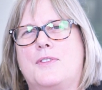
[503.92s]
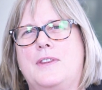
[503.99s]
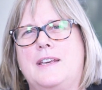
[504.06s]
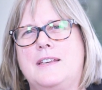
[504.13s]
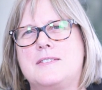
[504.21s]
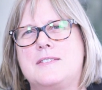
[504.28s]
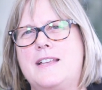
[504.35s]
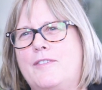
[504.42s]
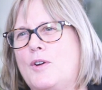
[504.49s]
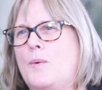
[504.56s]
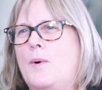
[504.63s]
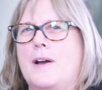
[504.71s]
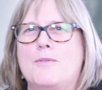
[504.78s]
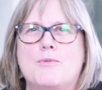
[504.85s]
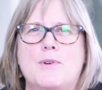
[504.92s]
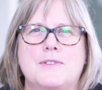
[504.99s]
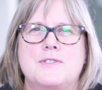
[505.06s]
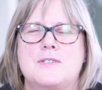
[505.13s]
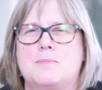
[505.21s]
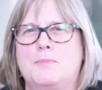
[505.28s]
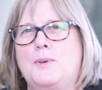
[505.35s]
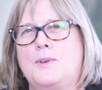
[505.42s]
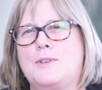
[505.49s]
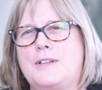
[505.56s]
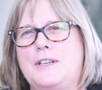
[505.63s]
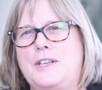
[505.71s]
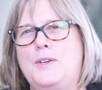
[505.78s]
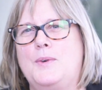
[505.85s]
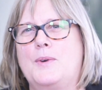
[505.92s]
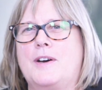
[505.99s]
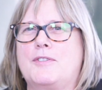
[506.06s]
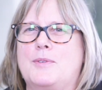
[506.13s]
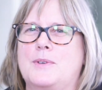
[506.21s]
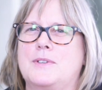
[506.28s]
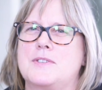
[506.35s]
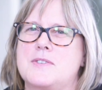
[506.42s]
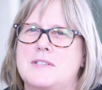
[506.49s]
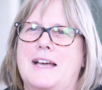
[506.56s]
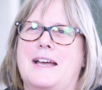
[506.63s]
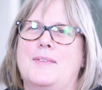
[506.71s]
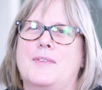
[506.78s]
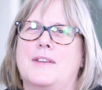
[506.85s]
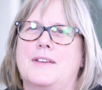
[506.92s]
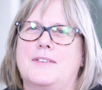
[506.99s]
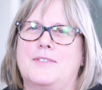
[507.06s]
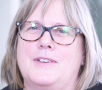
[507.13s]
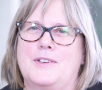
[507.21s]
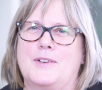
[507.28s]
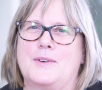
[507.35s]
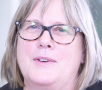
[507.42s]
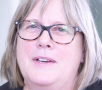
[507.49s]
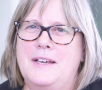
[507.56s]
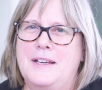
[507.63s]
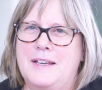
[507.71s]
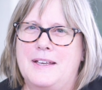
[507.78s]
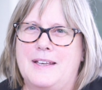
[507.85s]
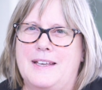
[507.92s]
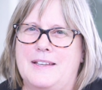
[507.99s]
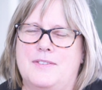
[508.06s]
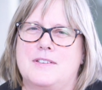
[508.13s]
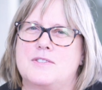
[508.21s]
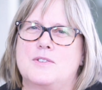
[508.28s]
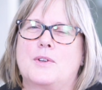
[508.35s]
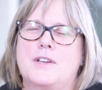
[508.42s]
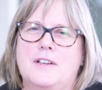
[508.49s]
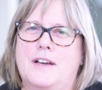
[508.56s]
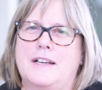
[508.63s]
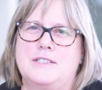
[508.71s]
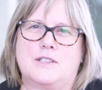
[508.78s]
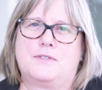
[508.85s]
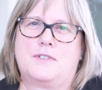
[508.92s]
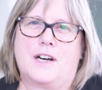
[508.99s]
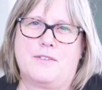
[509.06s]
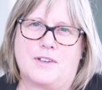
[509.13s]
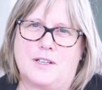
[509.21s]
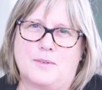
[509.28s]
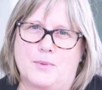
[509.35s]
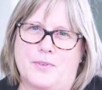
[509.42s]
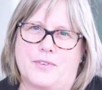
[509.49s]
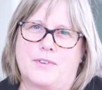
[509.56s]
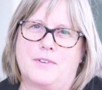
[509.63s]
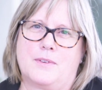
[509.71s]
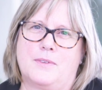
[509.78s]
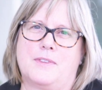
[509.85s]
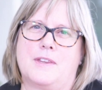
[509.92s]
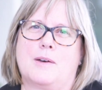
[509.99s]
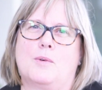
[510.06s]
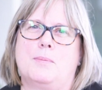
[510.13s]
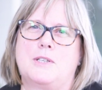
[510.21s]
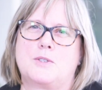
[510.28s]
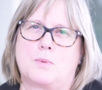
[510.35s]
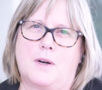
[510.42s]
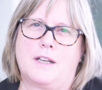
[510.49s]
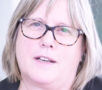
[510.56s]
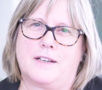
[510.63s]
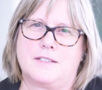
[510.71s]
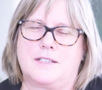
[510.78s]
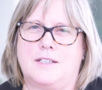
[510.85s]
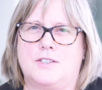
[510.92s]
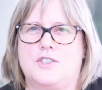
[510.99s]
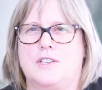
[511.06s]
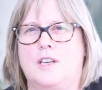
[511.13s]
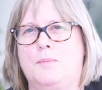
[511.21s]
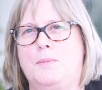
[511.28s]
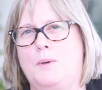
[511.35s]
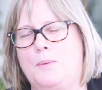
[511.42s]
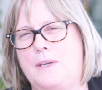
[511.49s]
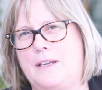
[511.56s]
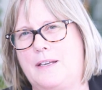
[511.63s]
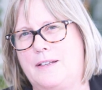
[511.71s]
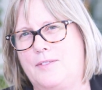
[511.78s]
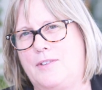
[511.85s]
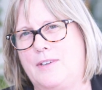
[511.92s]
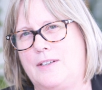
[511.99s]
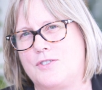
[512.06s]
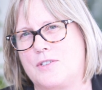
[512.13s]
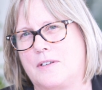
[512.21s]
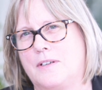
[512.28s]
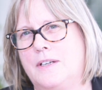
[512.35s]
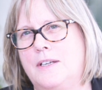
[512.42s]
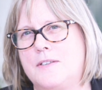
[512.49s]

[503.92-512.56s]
Things never quite run smoothly. You have to understand that, you know, it's not a 9 to 5 element. There will be twilight teaching, there'll be weekend teaching.